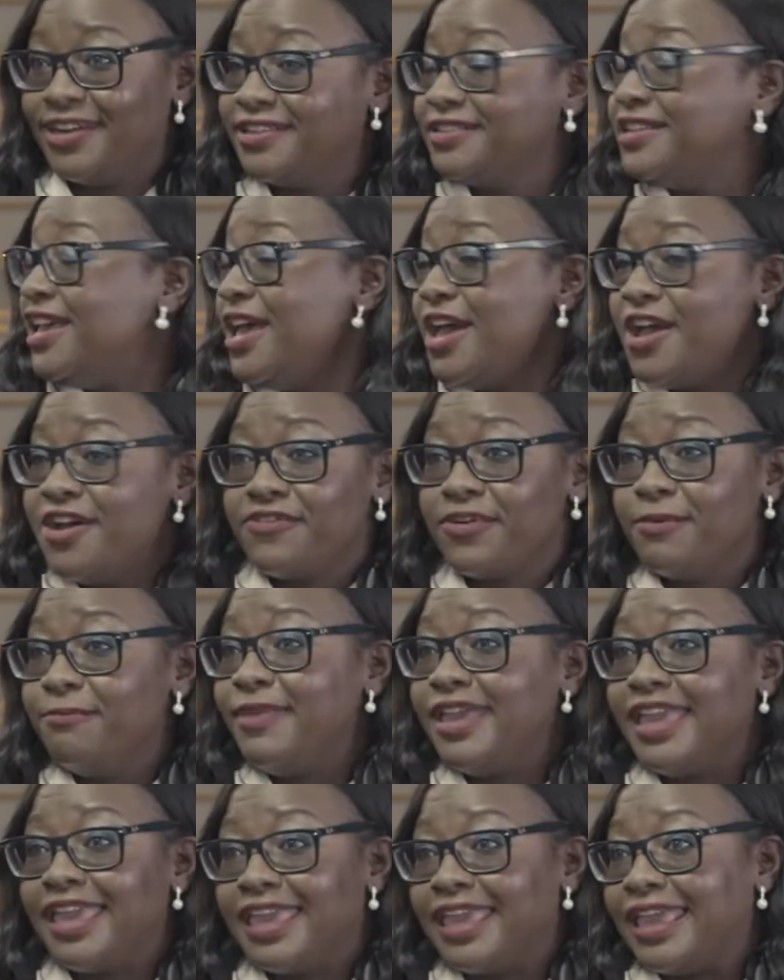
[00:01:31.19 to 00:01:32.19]
And for
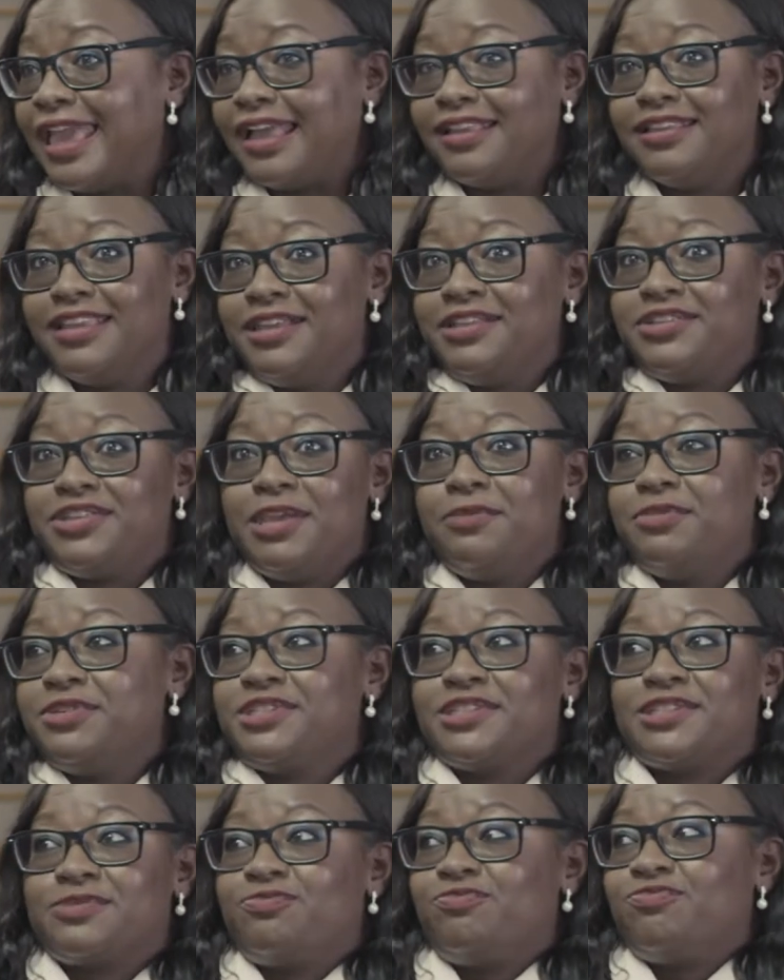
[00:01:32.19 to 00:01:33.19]
me, it was
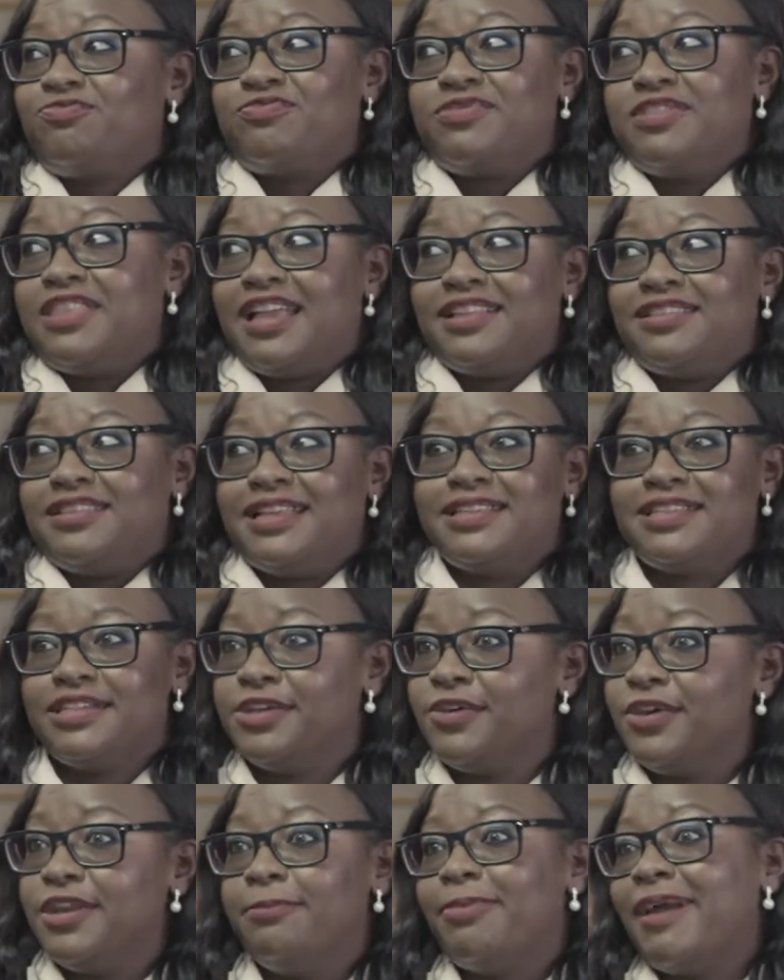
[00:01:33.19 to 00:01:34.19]
just, I didn't
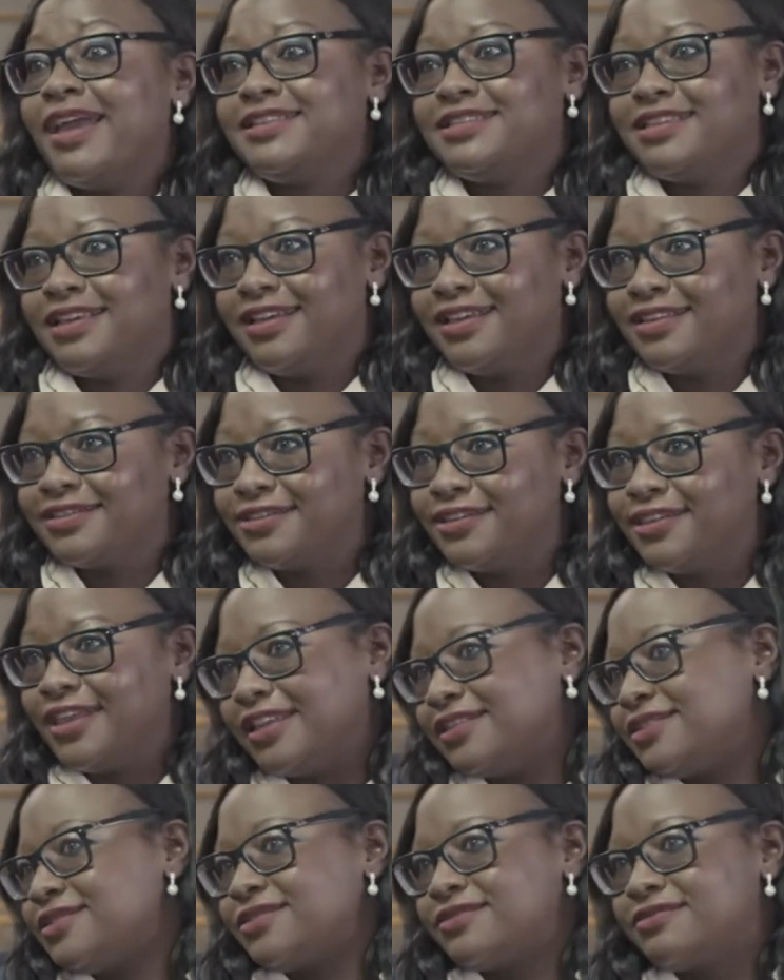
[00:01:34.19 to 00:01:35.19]
know any better, so
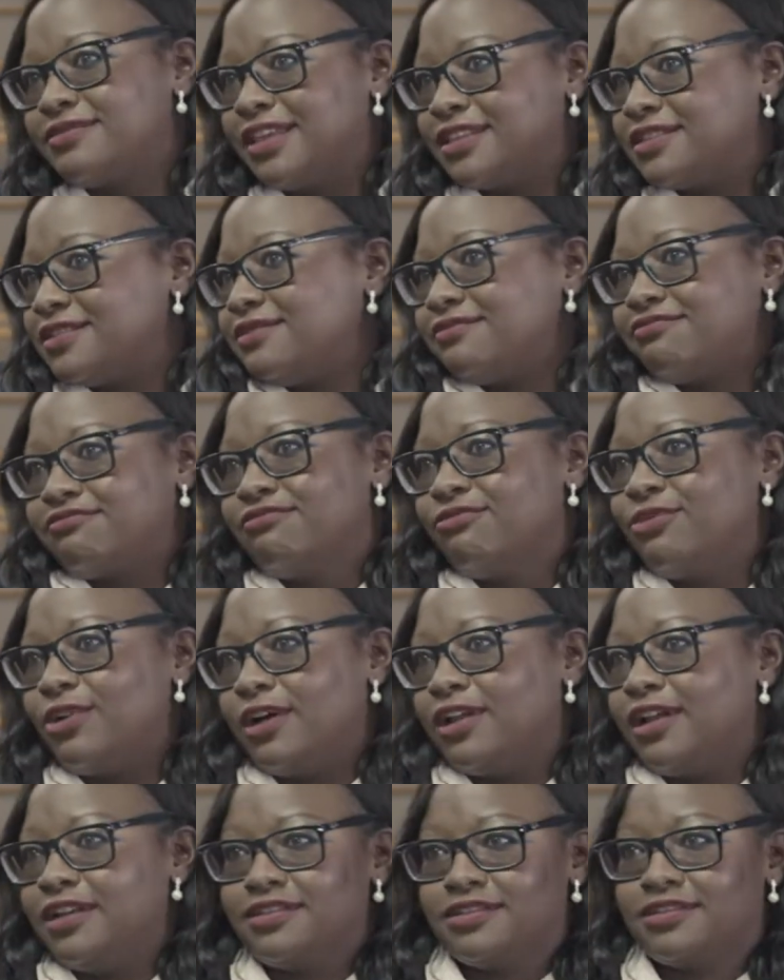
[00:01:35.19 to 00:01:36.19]
that's
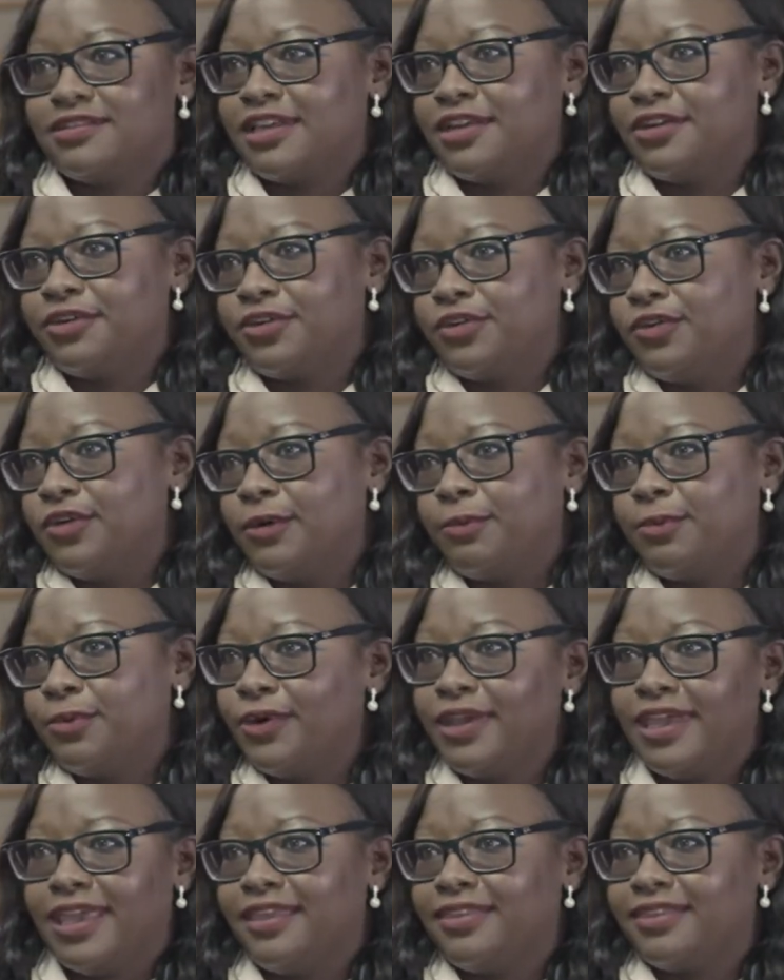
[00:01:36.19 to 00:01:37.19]
what I just kind of grew up
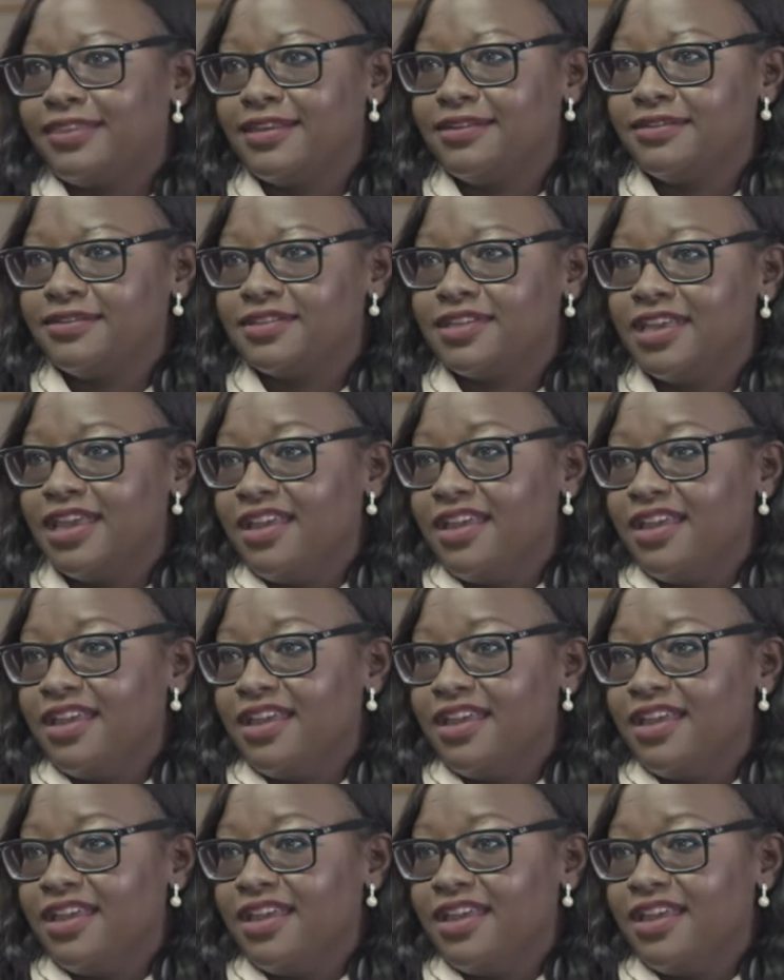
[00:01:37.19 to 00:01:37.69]
with, and